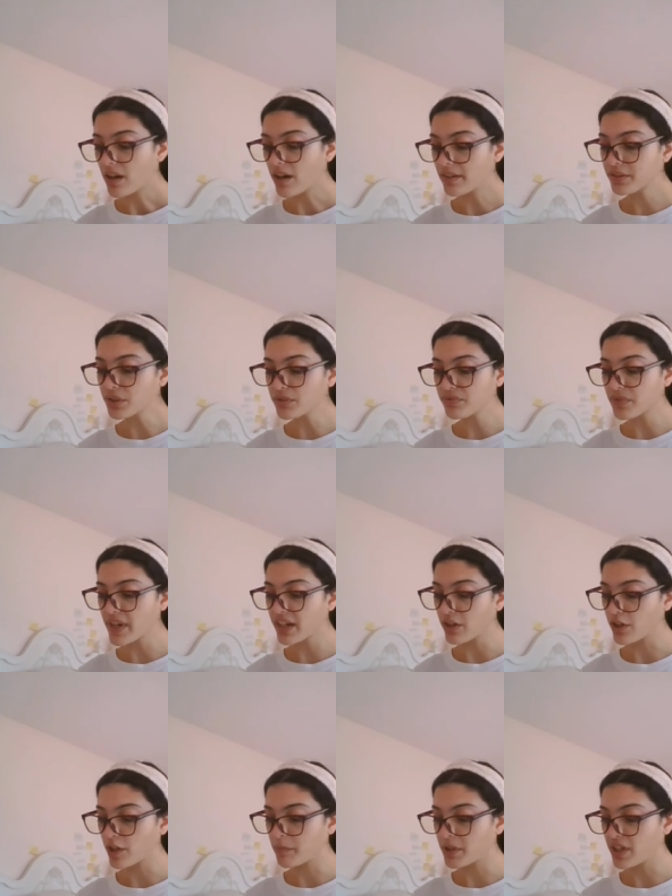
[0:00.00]
Author Frank
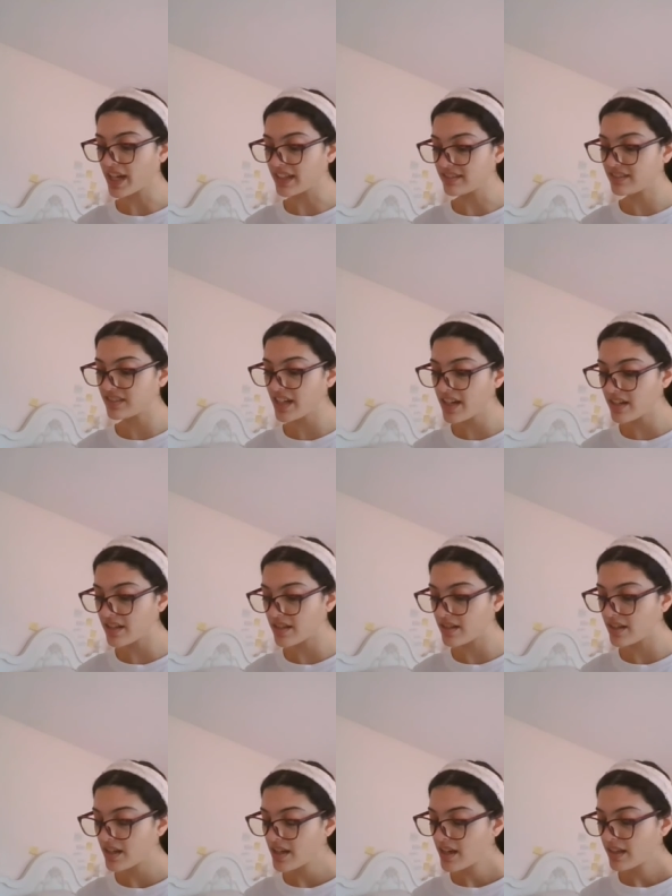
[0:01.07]
Herbert has
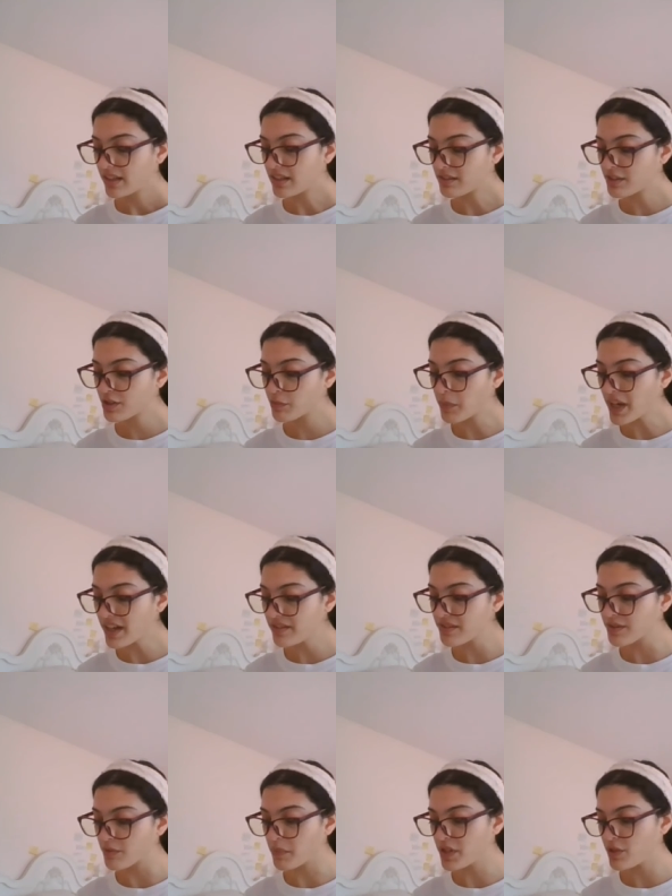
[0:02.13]
stated that spice
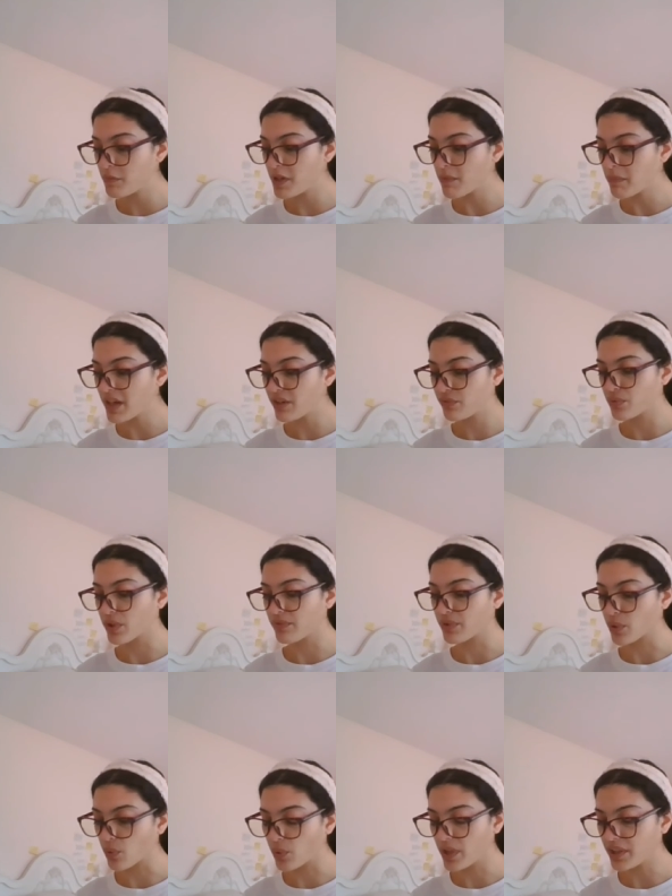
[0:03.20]
is meant to be a metaphor
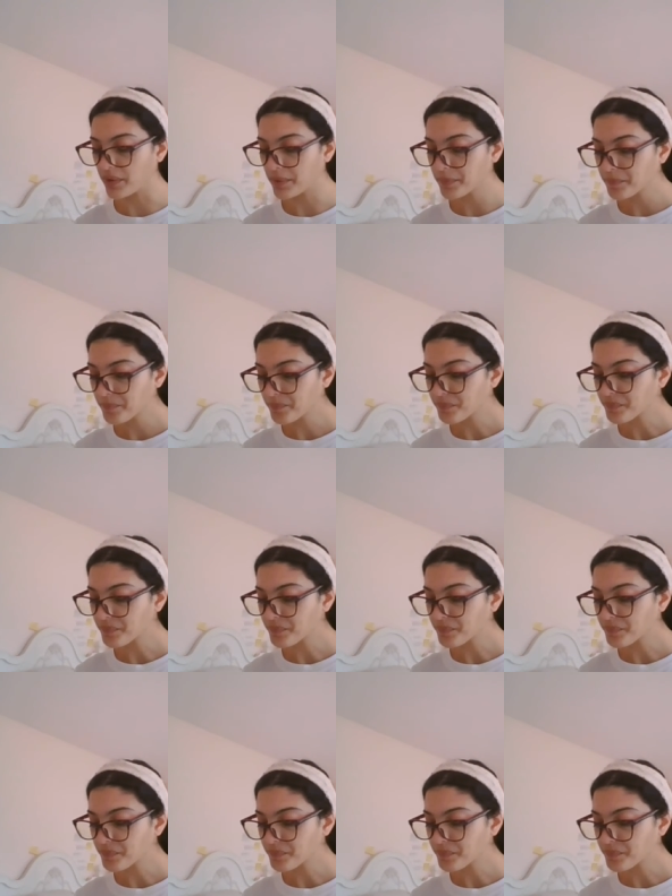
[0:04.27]
for oil.